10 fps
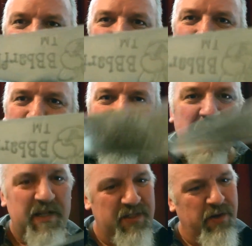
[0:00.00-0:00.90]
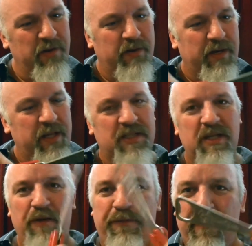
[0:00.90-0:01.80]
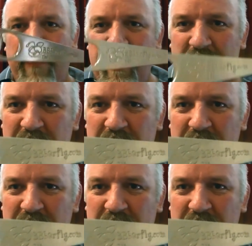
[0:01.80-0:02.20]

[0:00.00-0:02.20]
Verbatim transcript: it off to your mates, not look at yourself with it.